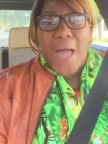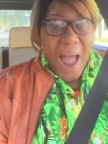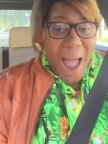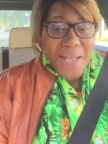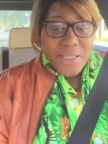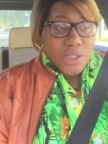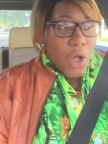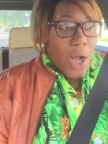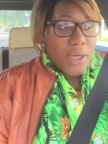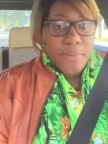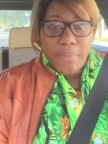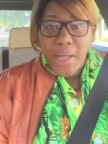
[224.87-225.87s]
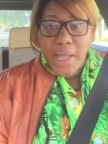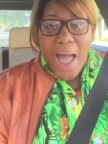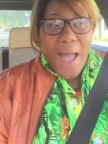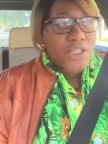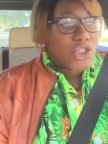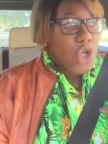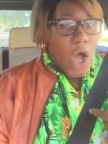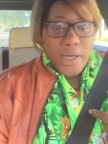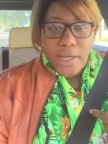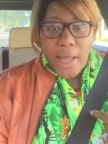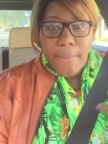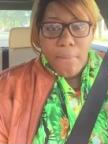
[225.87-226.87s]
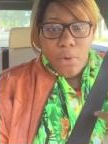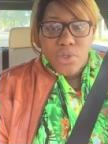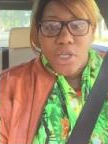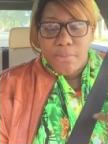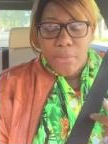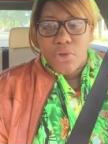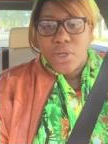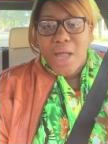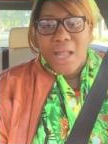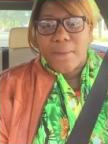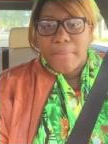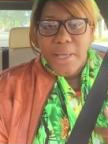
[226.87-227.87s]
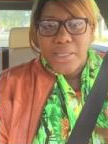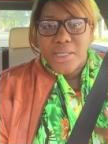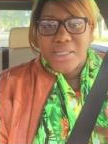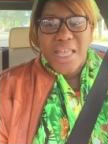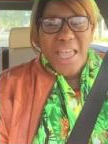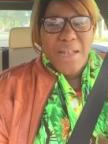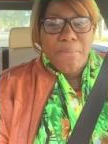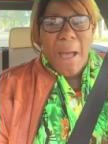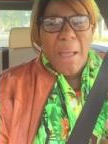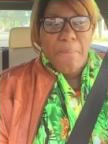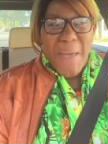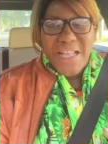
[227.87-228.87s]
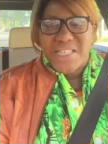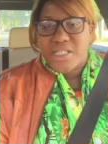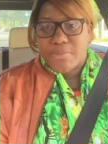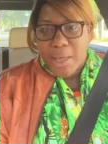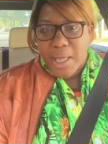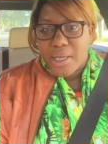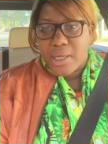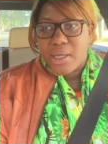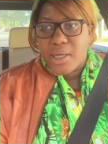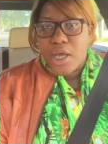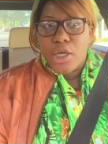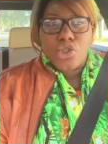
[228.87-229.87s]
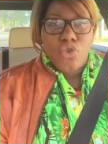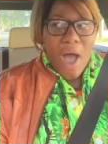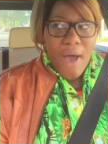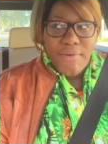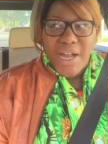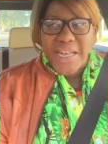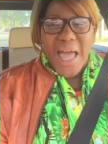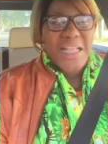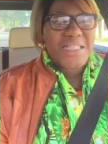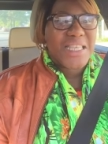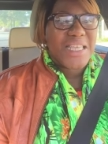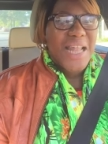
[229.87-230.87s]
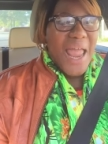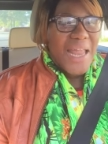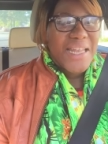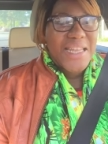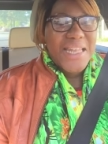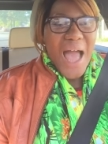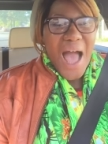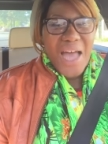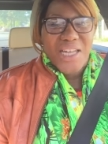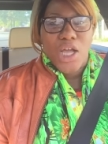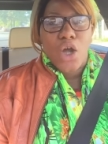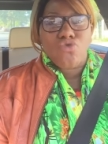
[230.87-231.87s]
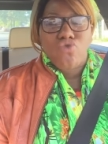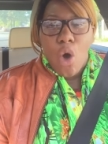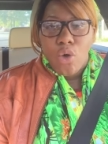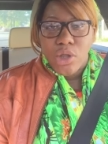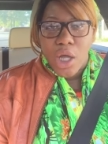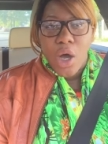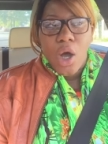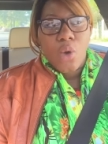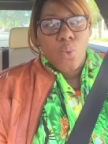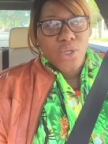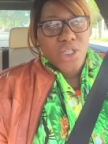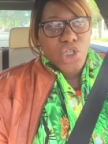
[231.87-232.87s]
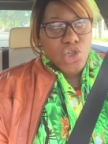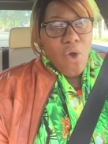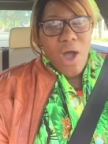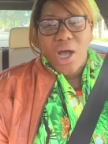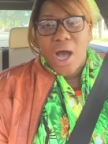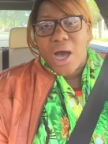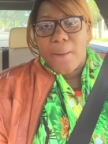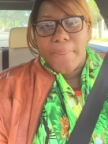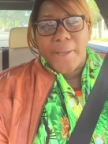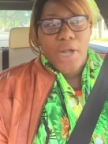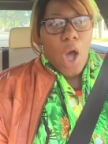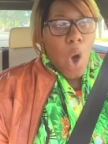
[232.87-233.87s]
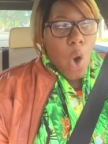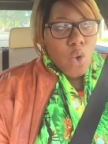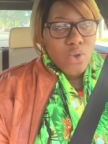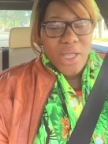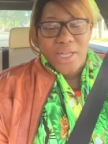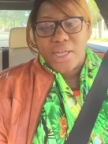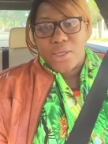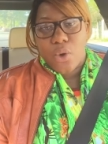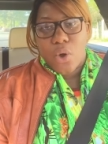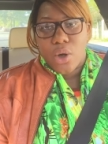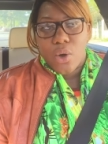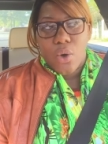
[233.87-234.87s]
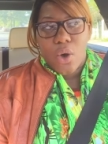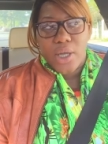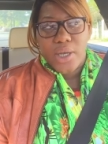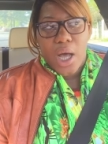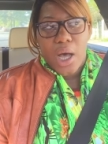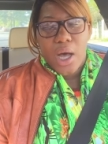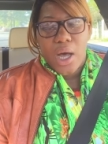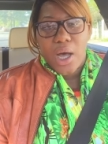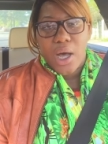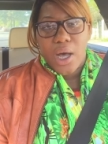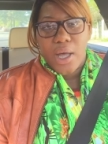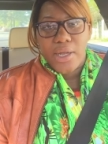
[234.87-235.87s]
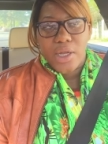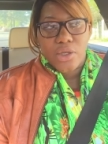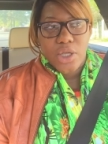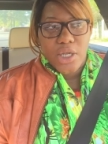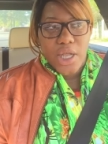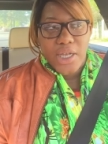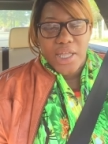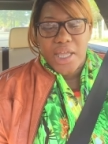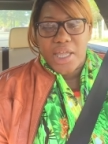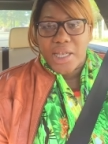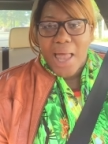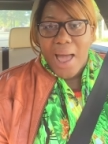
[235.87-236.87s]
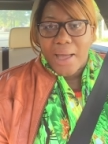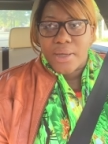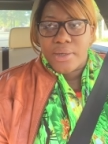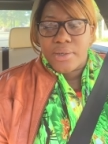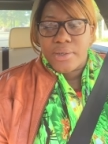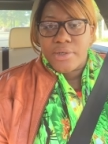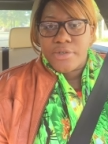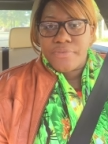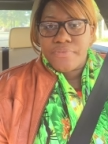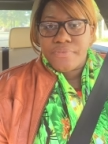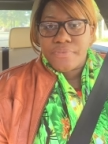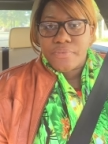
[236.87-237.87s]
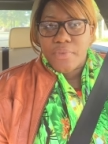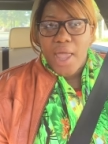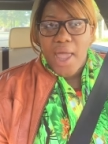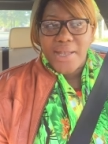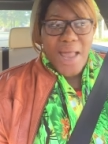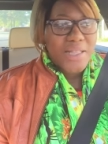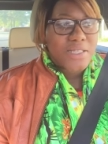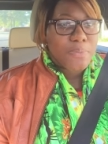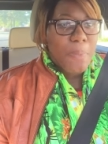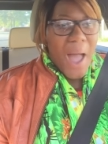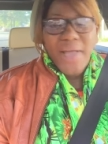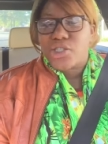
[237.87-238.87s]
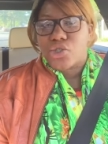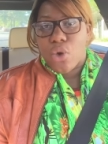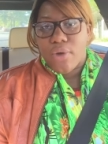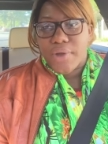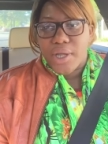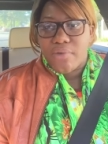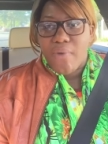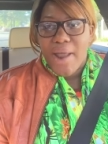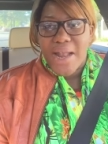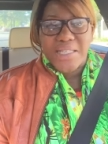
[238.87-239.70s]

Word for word: I started, me, I started a multi million dollar business in my basement driving a 1989 Corolla with the trunk up and a hole in the door uh, uh, in, the, in, in the key lock. Okay, that's my story, right?